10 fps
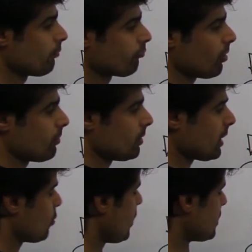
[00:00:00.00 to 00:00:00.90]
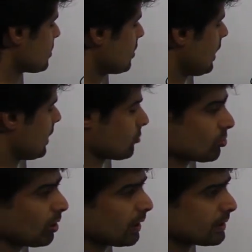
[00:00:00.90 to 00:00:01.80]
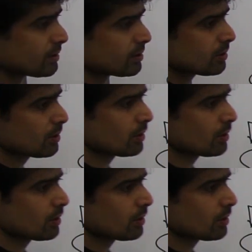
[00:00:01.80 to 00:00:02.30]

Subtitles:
from liquid and solids,